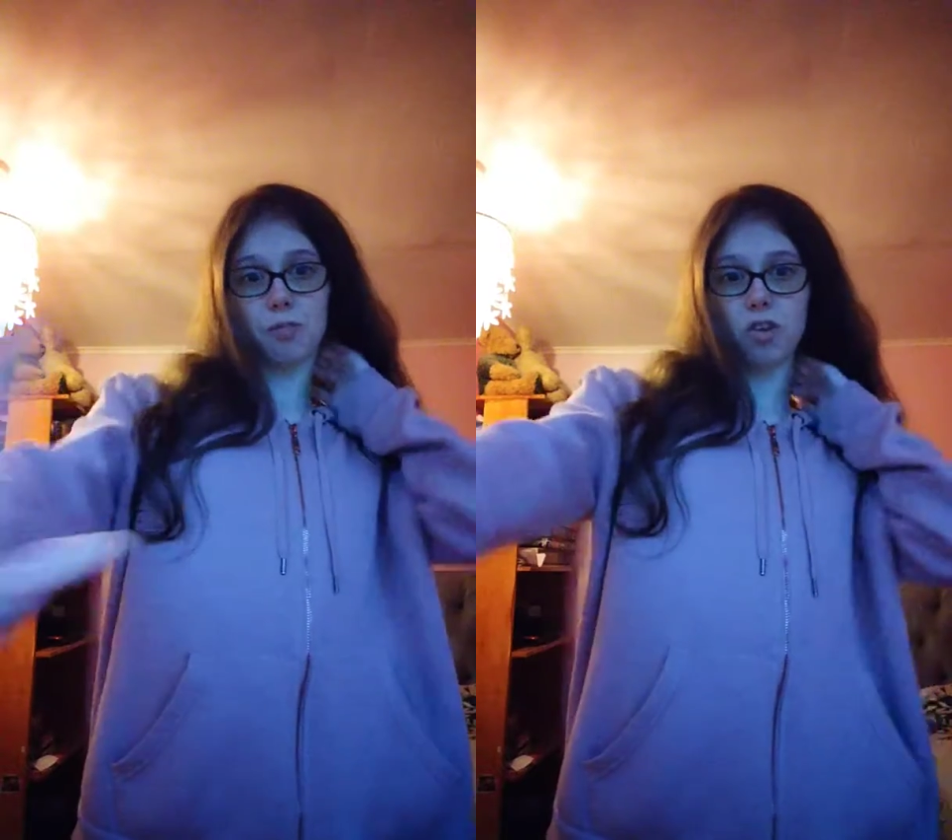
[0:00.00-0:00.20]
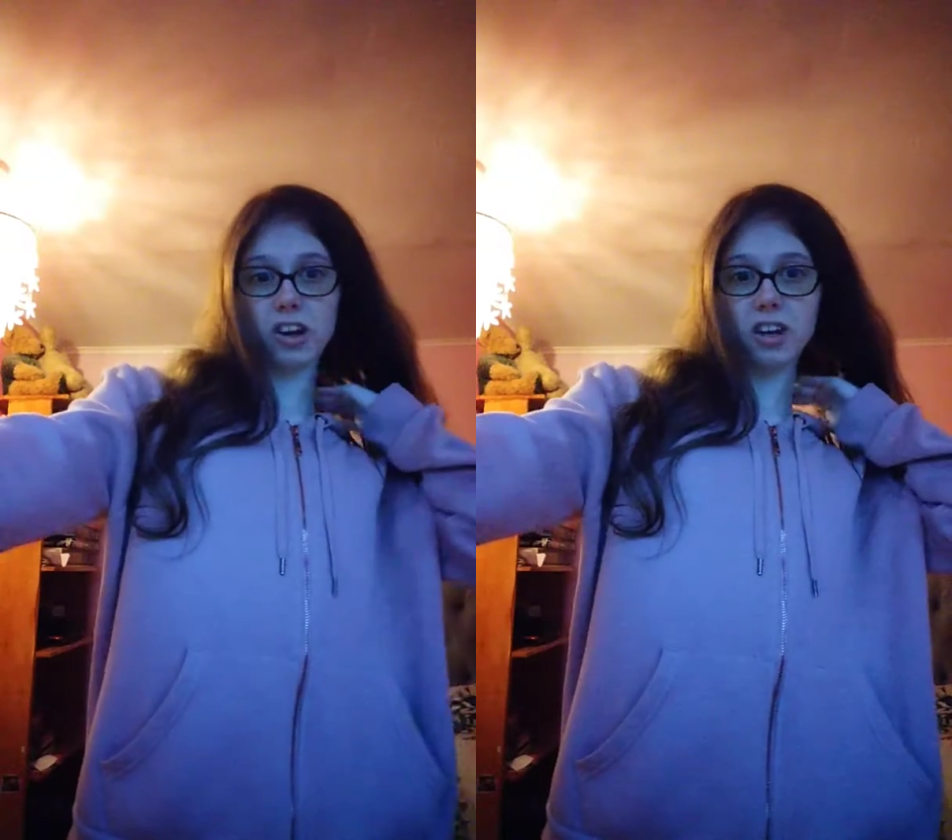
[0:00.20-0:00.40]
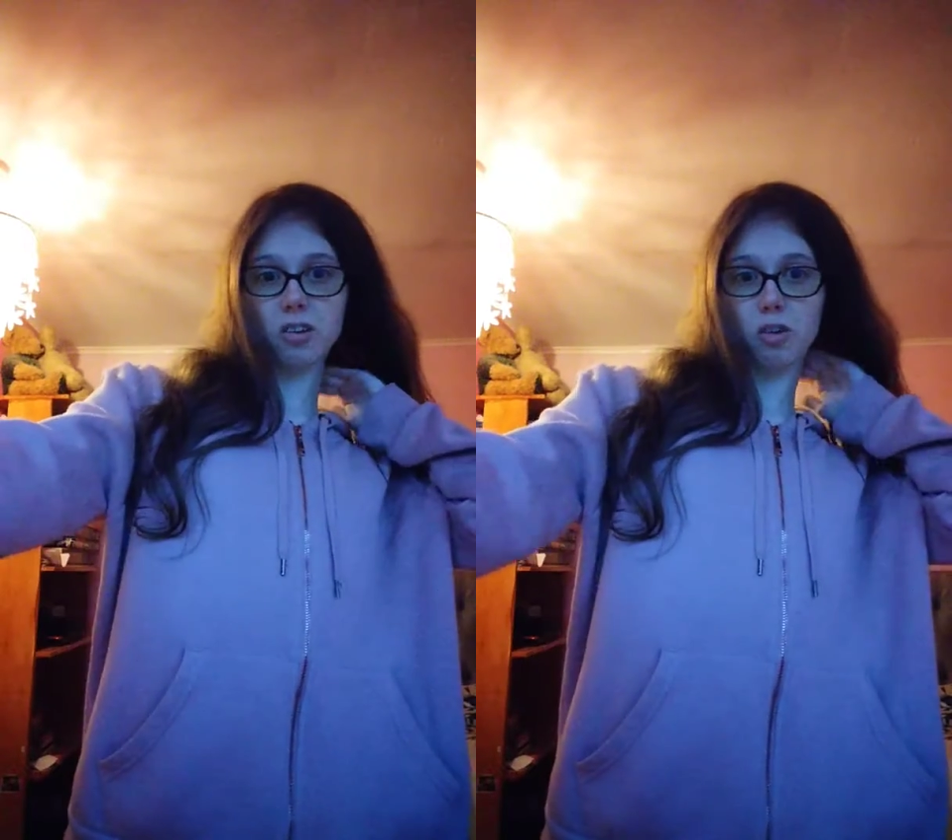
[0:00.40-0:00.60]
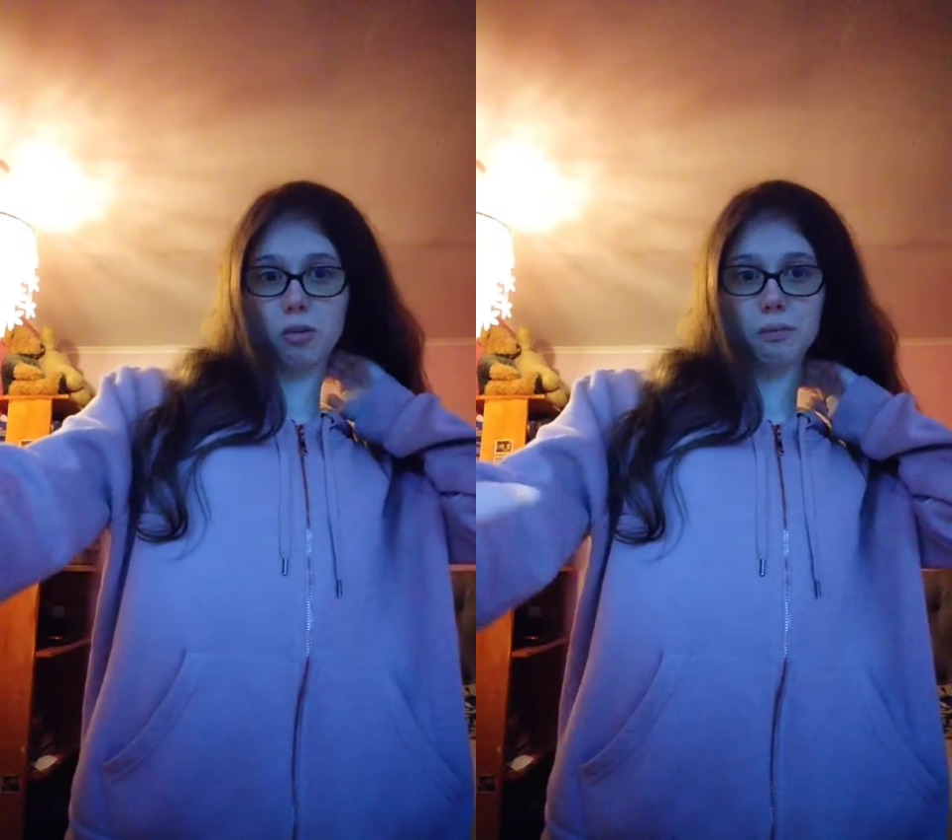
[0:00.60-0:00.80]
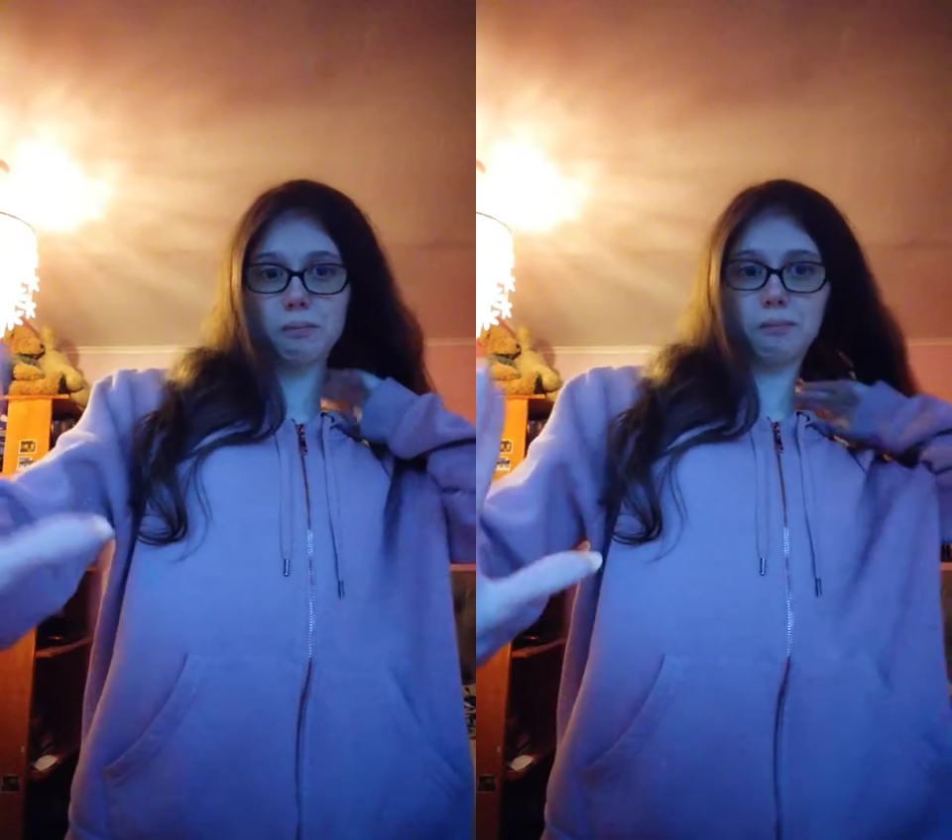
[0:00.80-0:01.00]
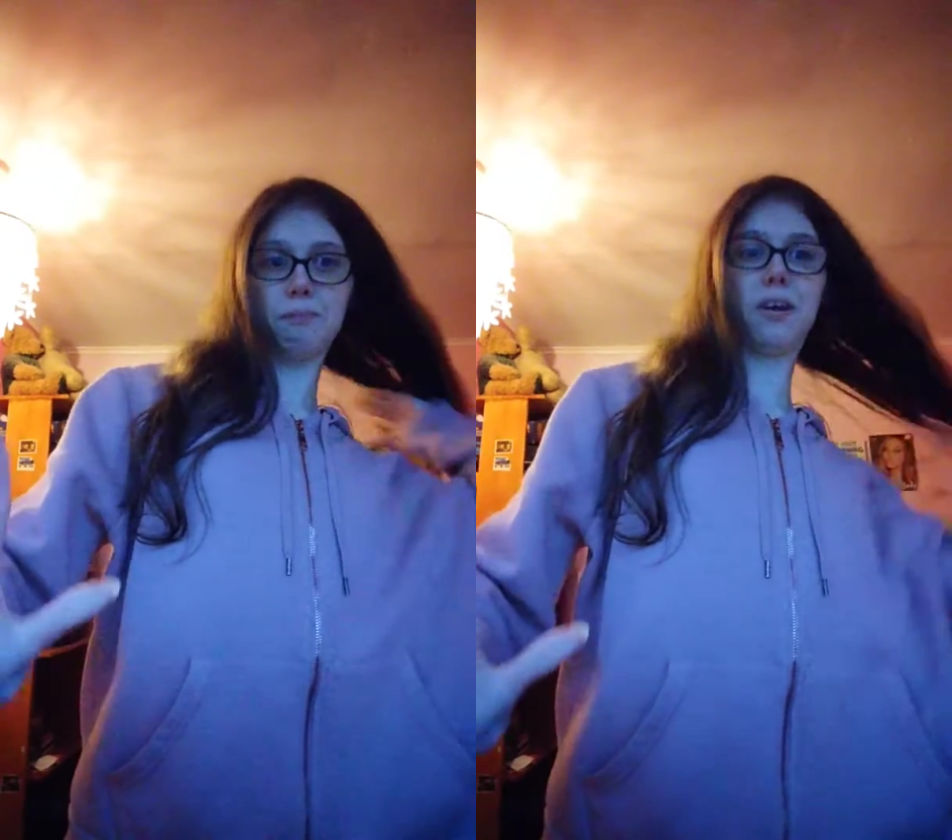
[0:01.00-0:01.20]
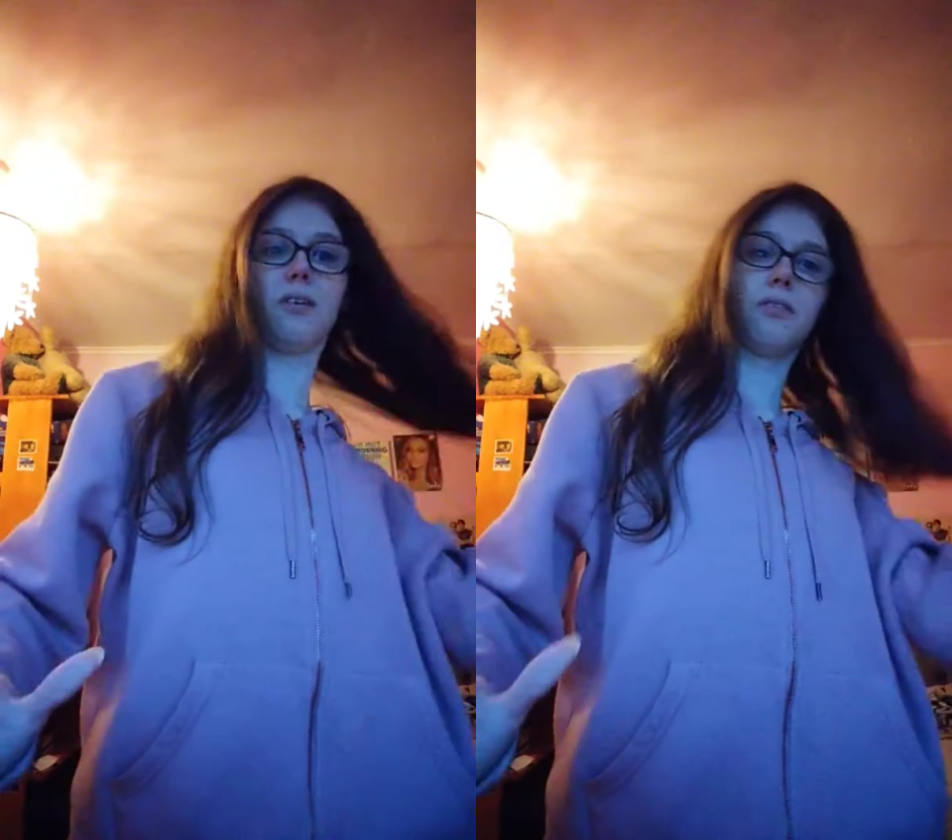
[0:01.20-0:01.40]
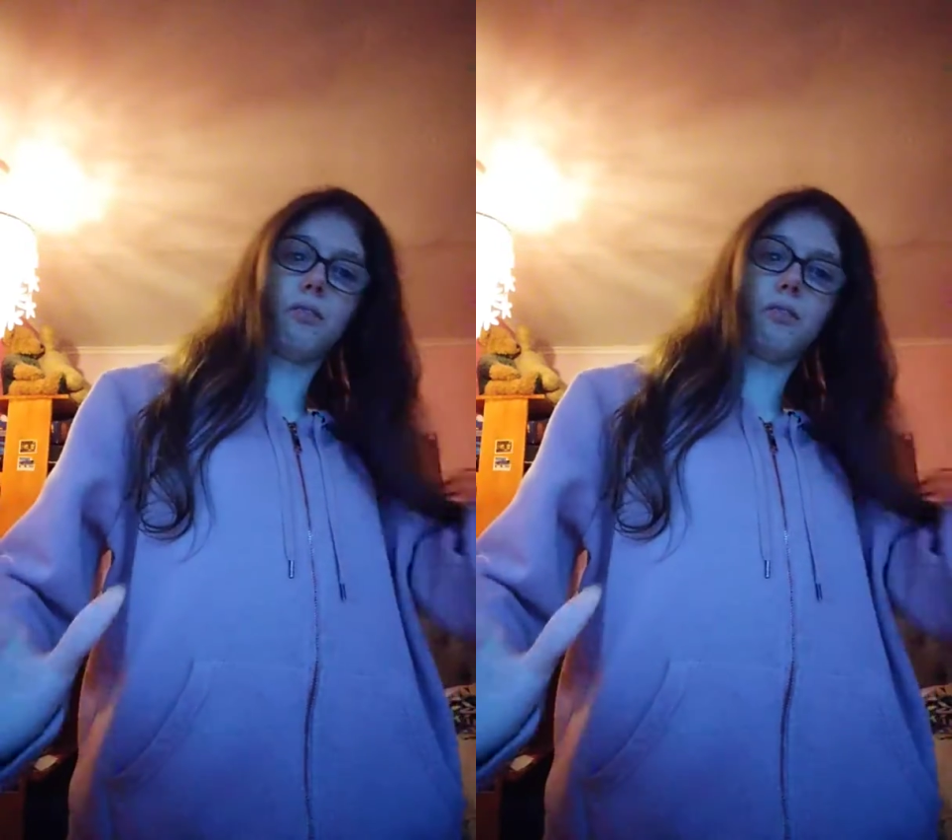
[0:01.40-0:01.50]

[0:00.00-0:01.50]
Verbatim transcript: chicken or beef